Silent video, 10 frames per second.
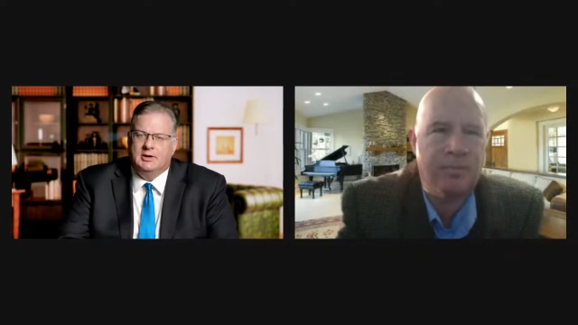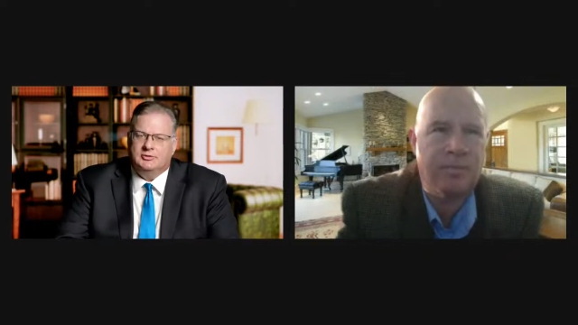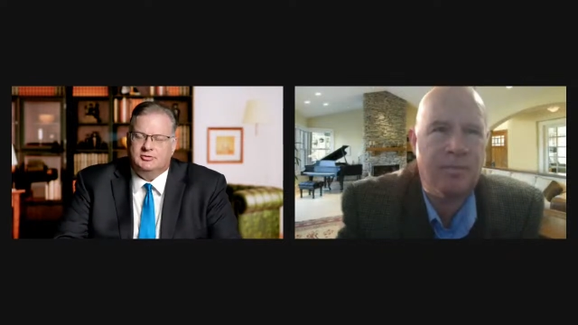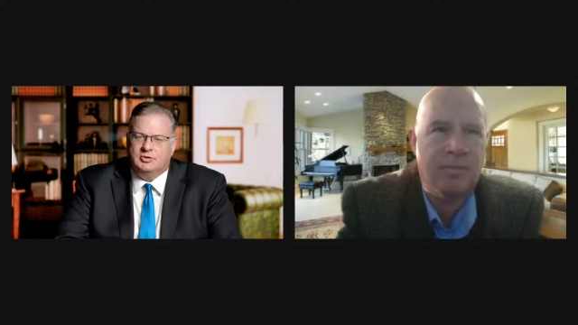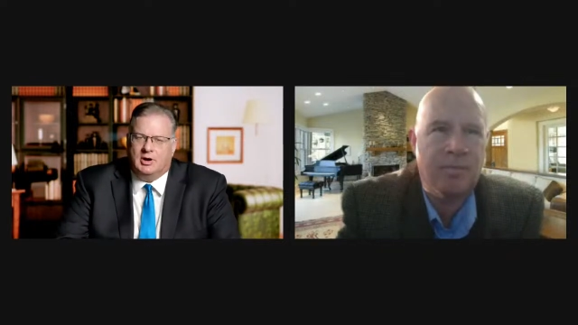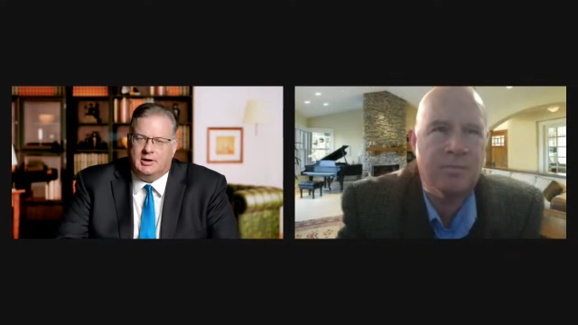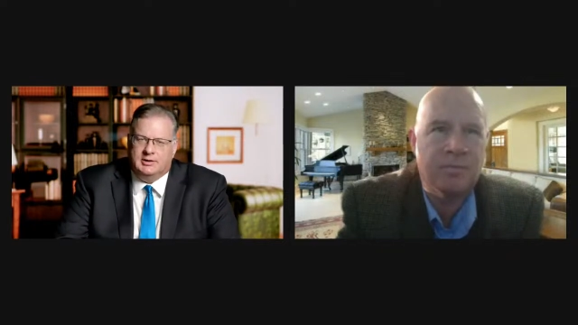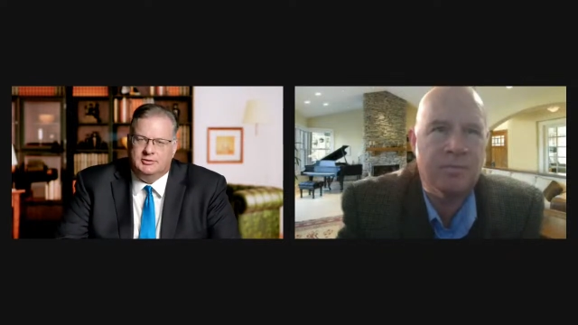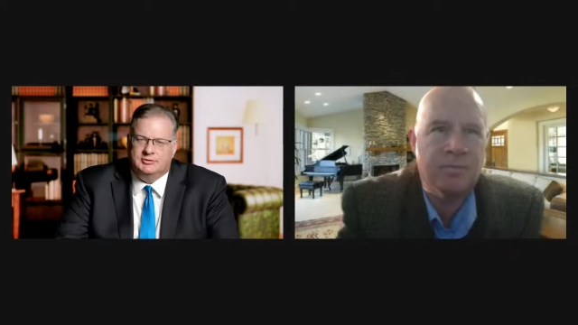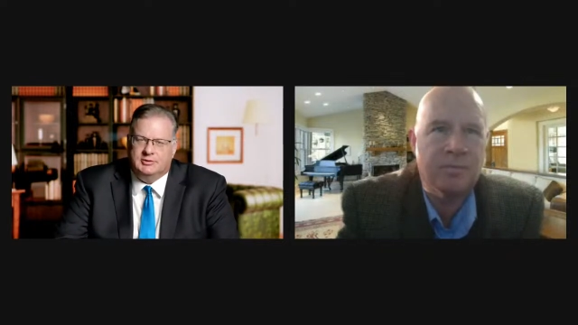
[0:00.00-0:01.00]
Speaker 1: scott
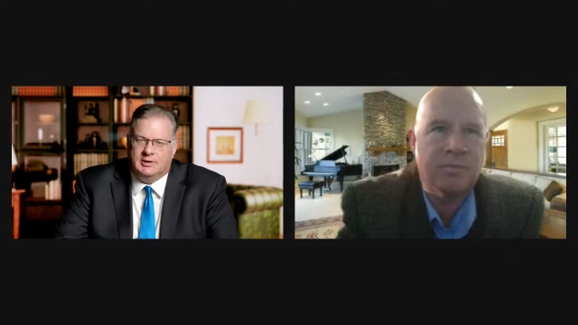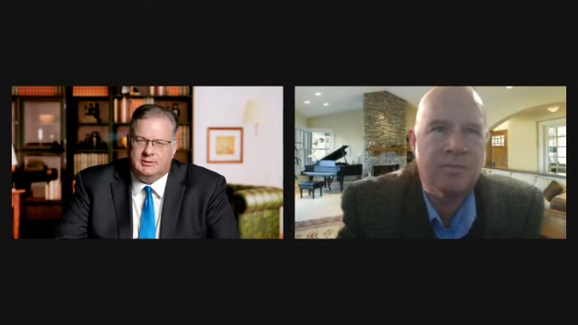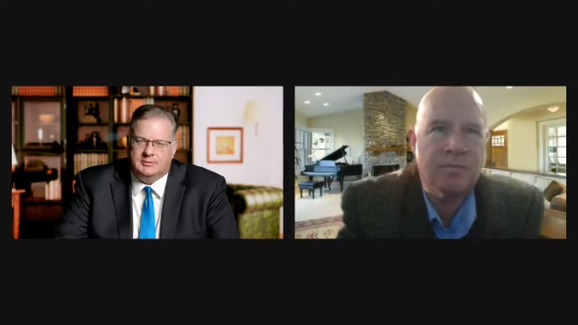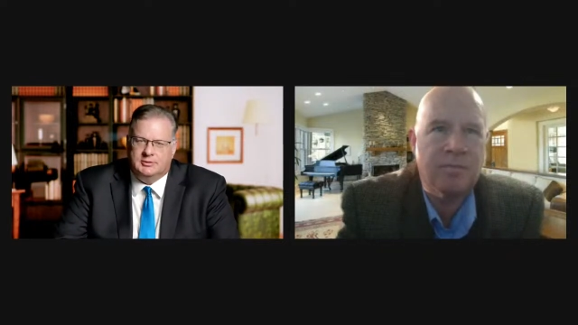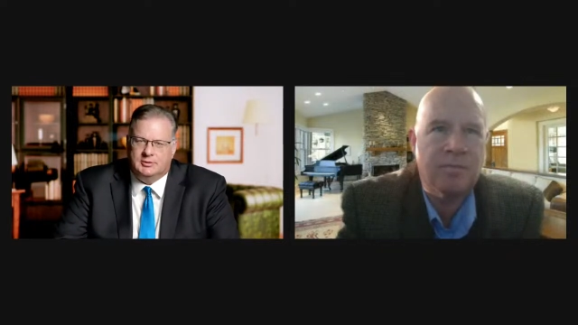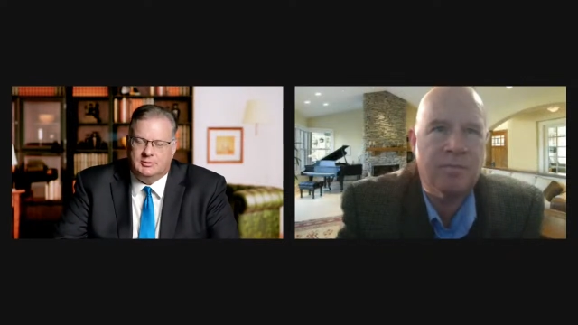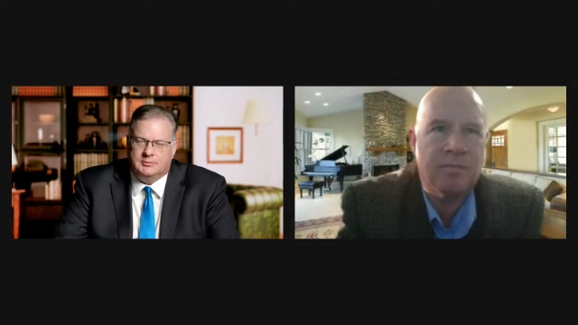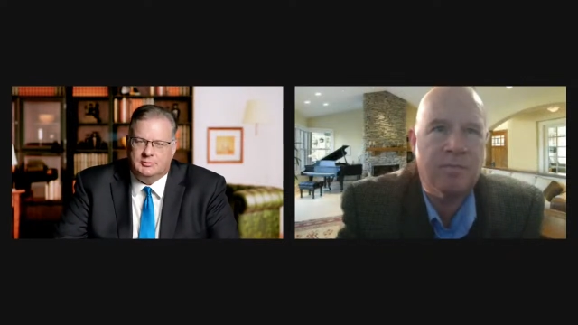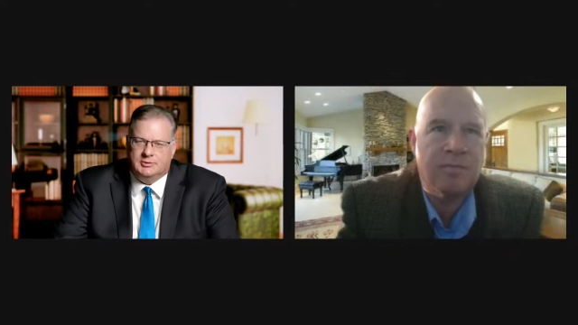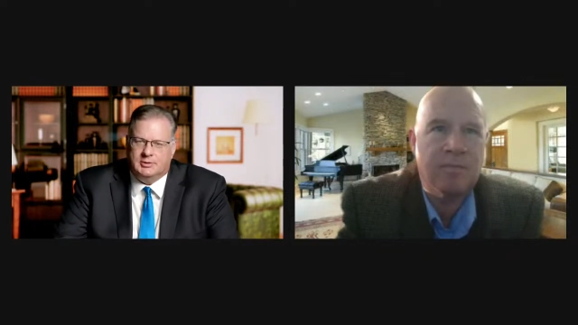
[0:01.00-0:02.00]
is that their
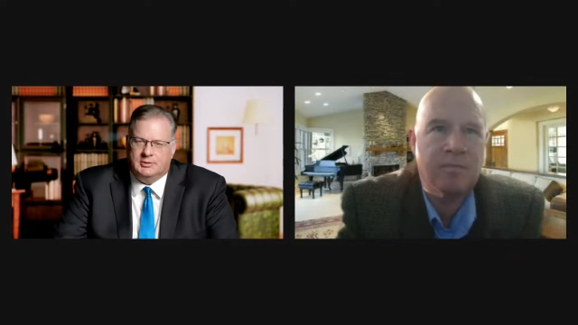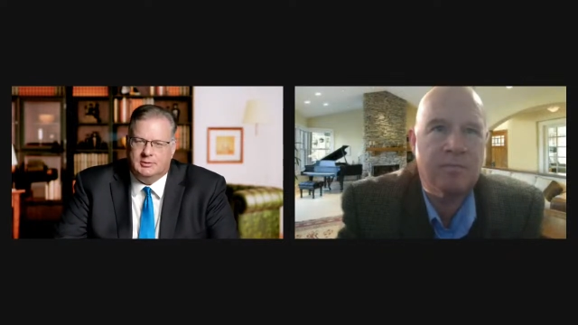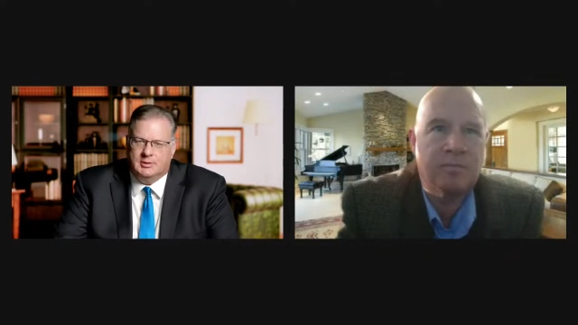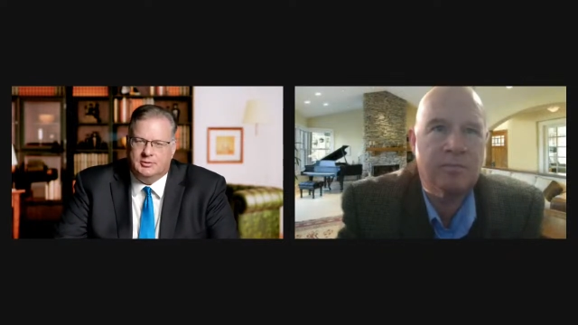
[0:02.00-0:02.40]
their